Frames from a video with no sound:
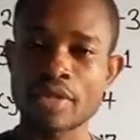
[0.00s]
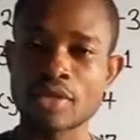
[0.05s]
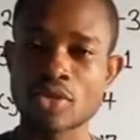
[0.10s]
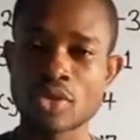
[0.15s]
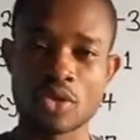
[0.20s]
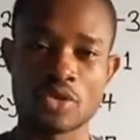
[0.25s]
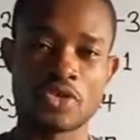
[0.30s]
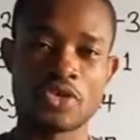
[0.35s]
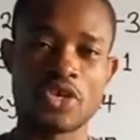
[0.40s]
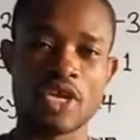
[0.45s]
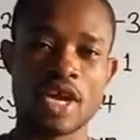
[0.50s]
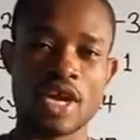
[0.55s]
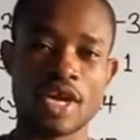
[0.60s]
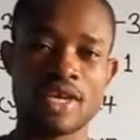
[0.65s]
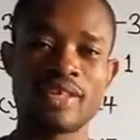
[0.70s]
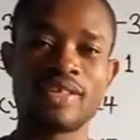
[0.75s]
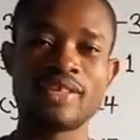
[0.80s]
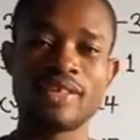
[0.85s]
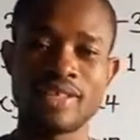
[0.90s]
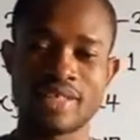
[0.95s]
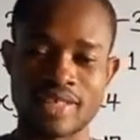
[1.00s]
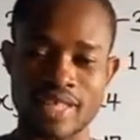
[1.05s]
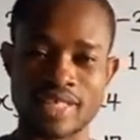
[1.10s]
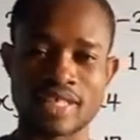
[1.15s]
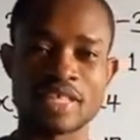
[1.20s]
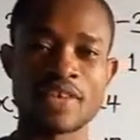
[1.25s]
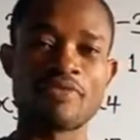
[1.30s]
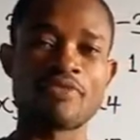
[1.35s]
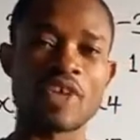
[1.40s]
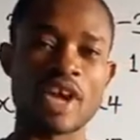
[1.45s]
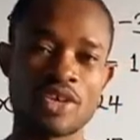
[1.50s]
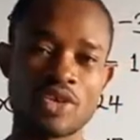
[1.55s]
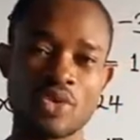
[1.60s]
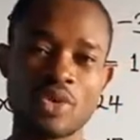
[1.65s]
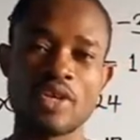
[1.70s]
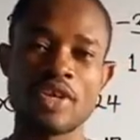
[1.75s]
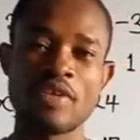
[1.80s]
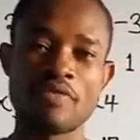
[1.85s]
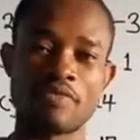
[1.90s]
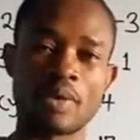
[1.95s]
So here, it's as if you are
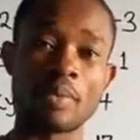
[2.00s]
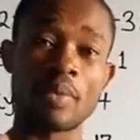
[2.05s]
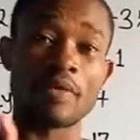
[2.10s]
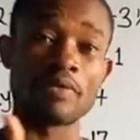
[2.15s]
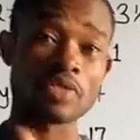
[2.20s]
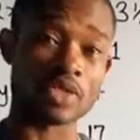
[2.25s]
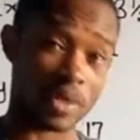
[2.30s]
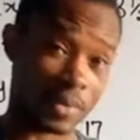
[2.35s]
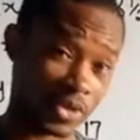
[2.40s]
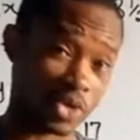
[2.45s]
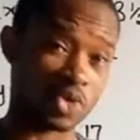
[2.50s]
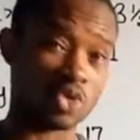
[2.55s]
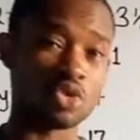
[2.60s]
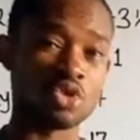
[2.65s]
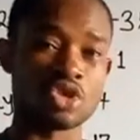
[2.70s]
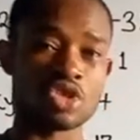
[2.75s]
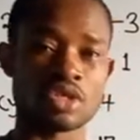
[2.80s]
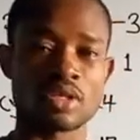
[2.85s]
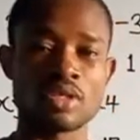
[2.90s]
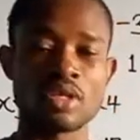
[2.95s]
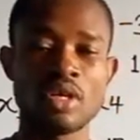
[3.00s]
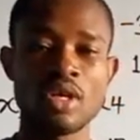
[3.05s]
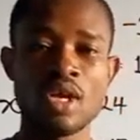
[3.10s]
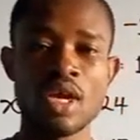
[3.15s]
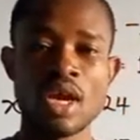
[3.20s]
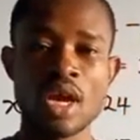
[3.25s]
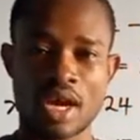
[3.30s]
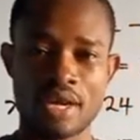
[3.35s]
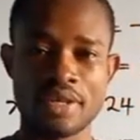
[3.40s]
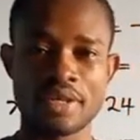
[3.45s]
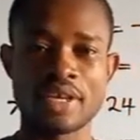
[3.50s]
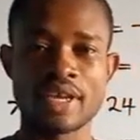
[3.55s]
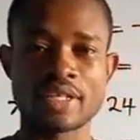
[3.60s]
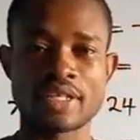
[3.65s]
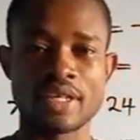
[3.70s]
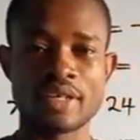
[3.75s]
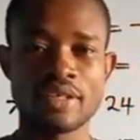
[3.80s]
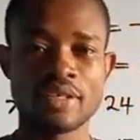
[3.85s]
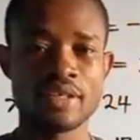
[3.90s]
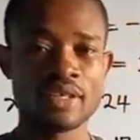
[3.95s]
doing a form of substitution. Are you
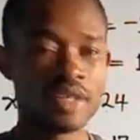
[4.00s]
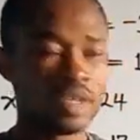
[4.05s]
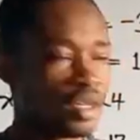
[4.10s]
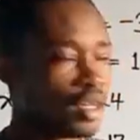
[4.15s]
getting?